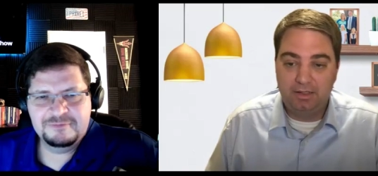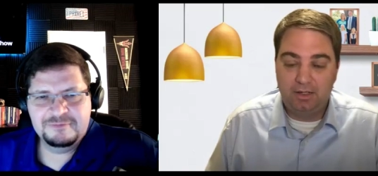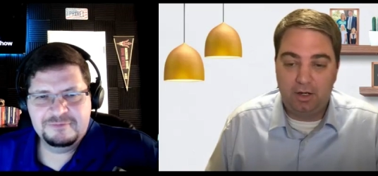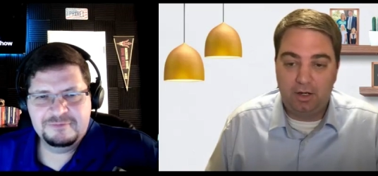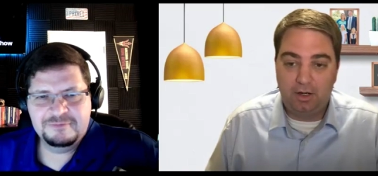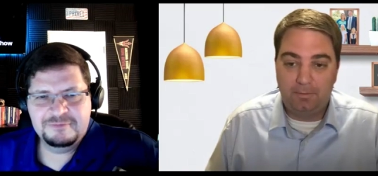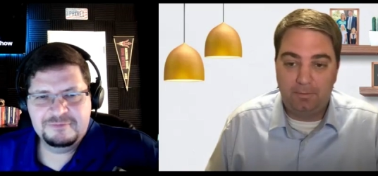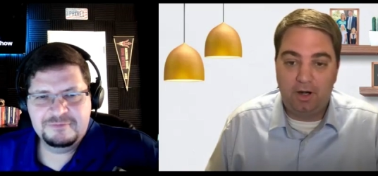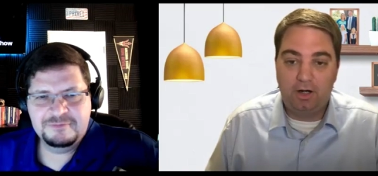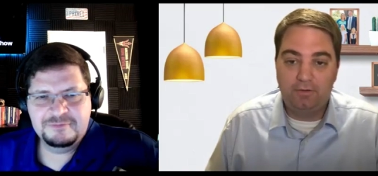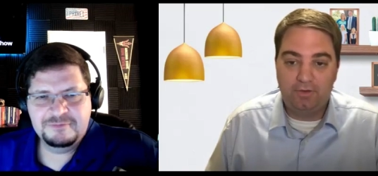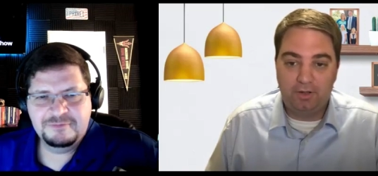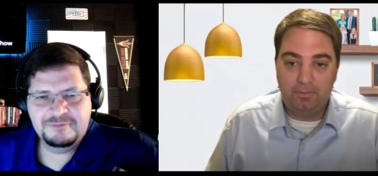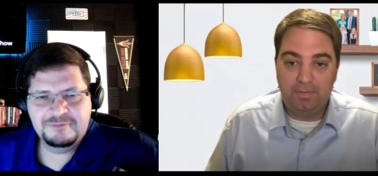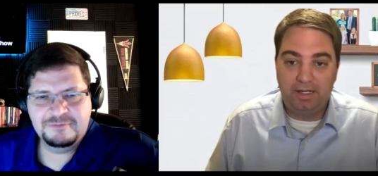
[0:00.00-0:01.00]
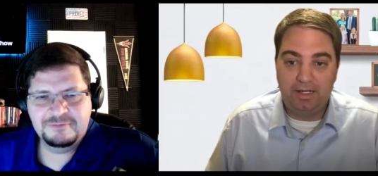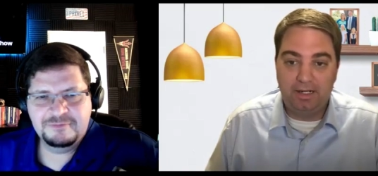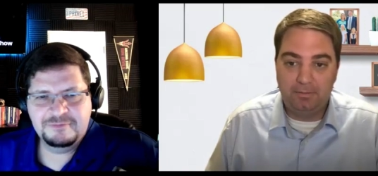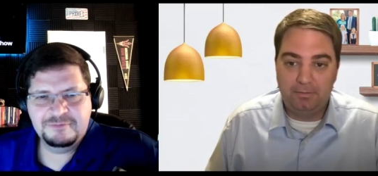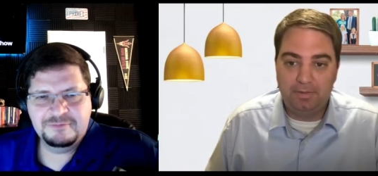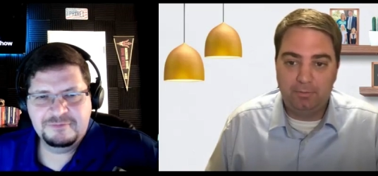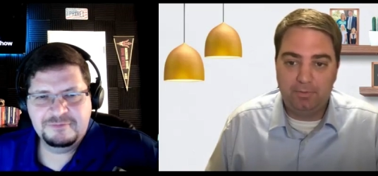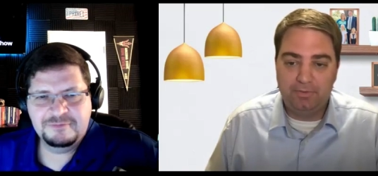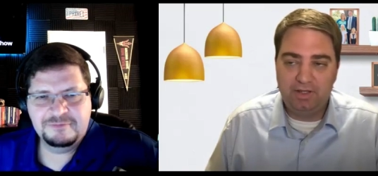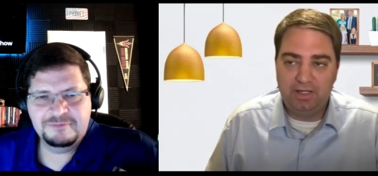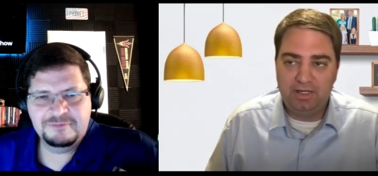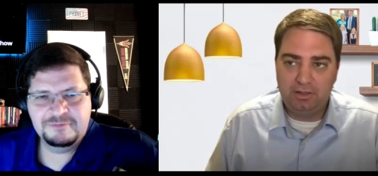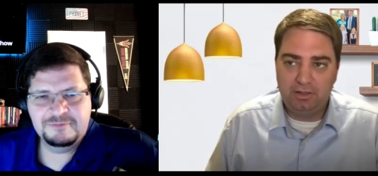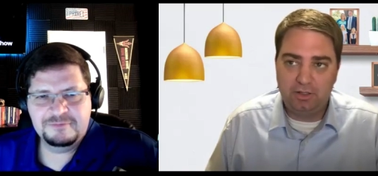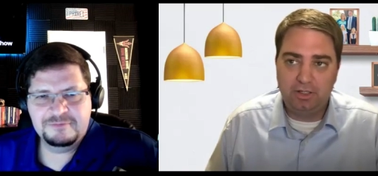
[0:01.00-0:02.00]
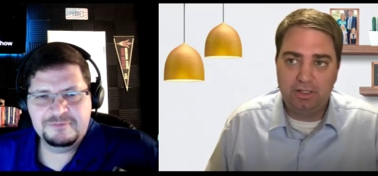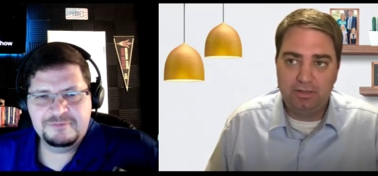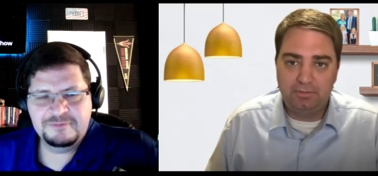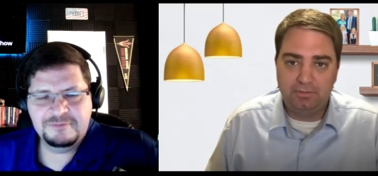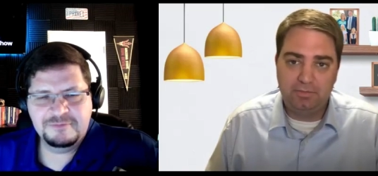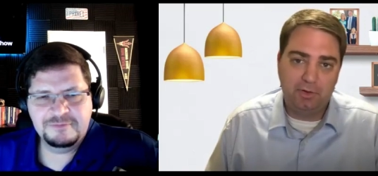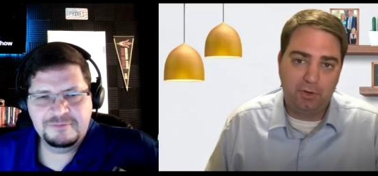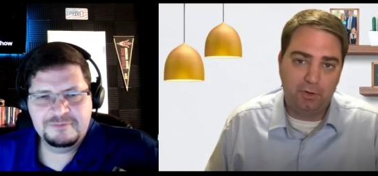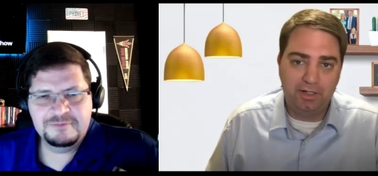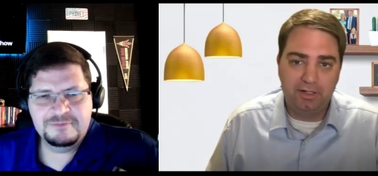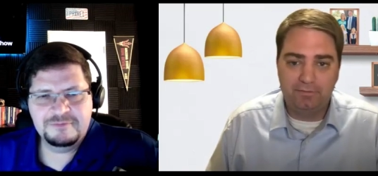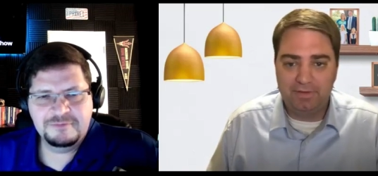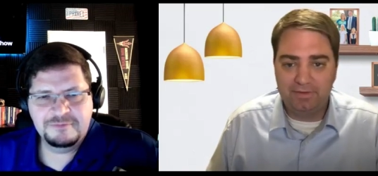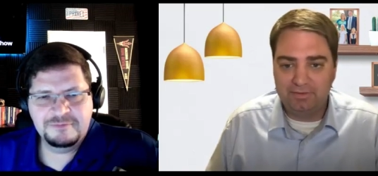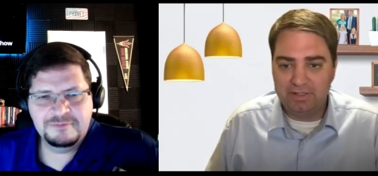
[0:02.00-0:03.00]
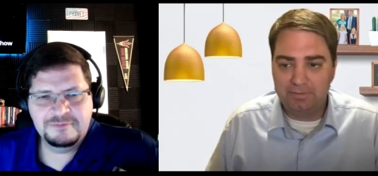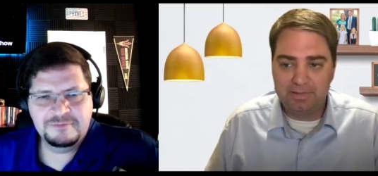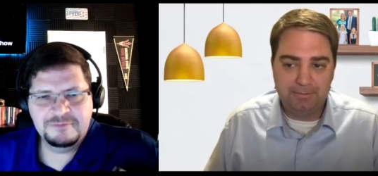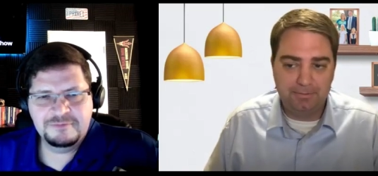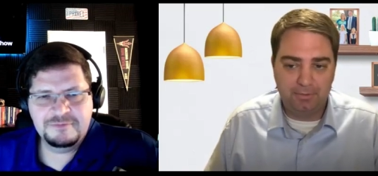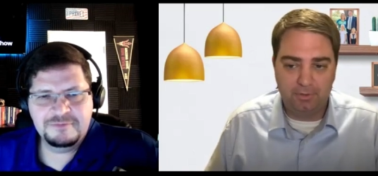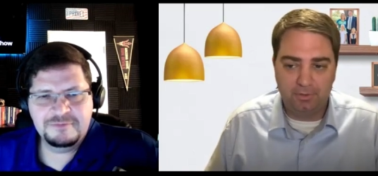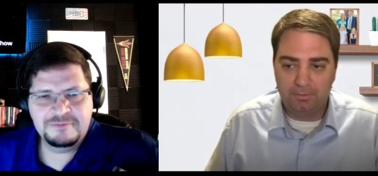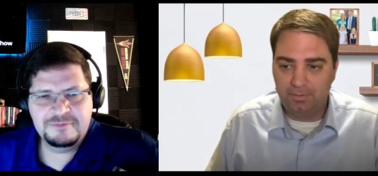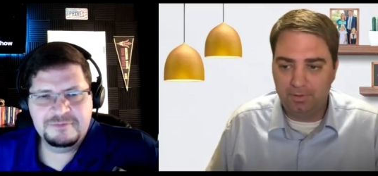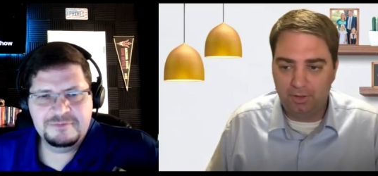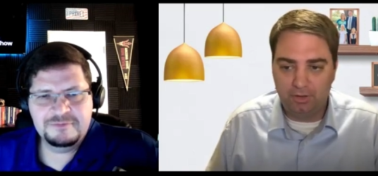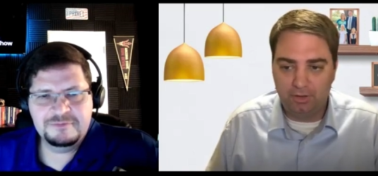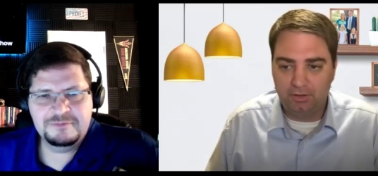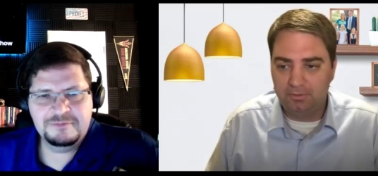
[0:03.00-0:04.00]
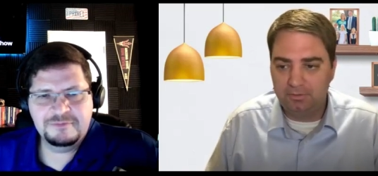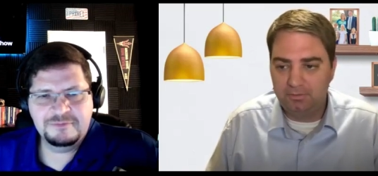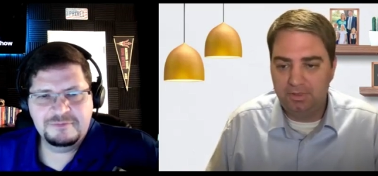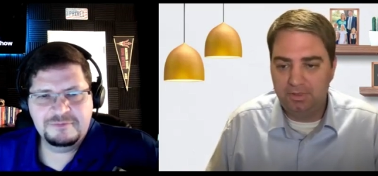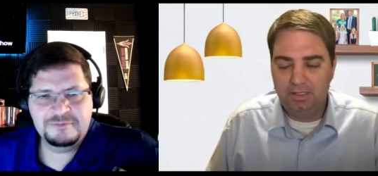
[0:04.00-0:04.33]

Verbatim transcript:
Speaker 1: are part of our meetup, and we get a good thirty to fifty people per